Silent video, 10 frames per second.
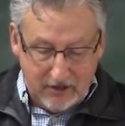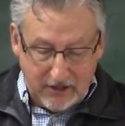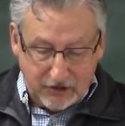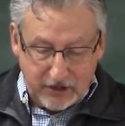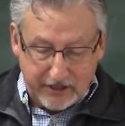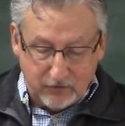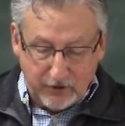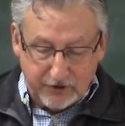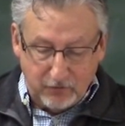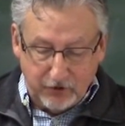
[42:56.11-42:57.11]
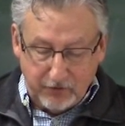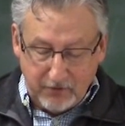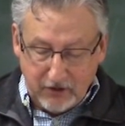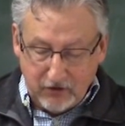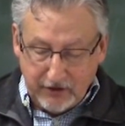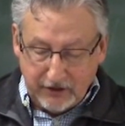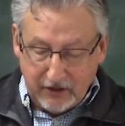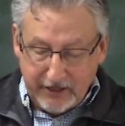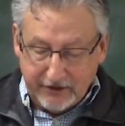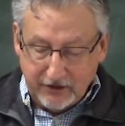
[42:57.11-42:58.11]
He checked once more in the mirror, then
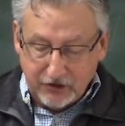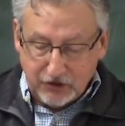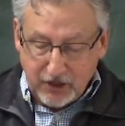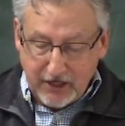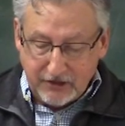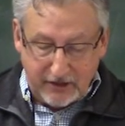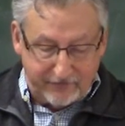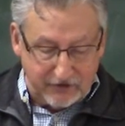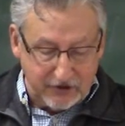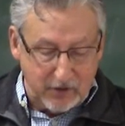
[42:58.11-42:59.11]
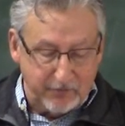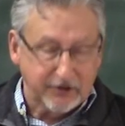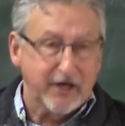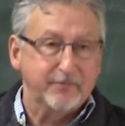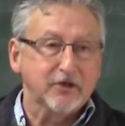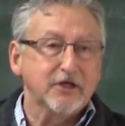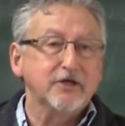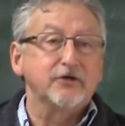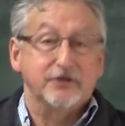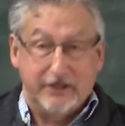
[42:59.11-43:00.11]
collected his change, left a tip, and kept the
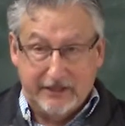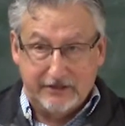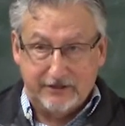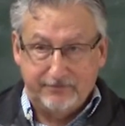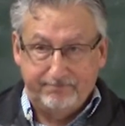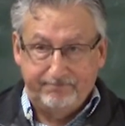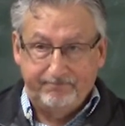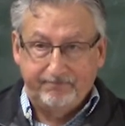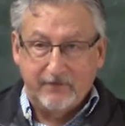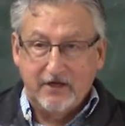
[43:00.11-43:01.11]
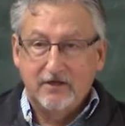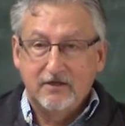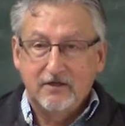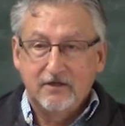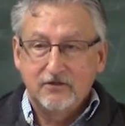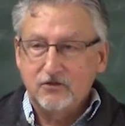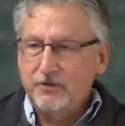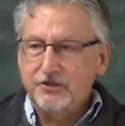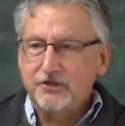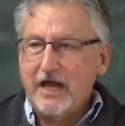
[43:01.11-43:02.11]
keno ticket. So
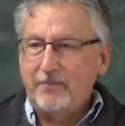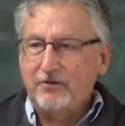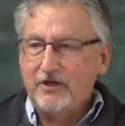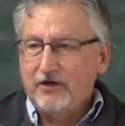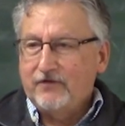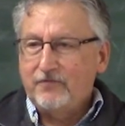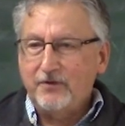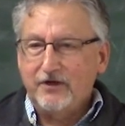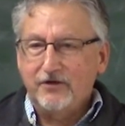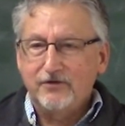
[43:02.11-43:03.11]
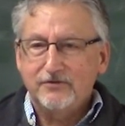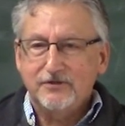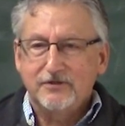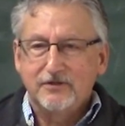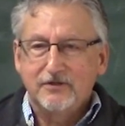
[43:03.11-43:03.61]
what just happened there? Everybody knows?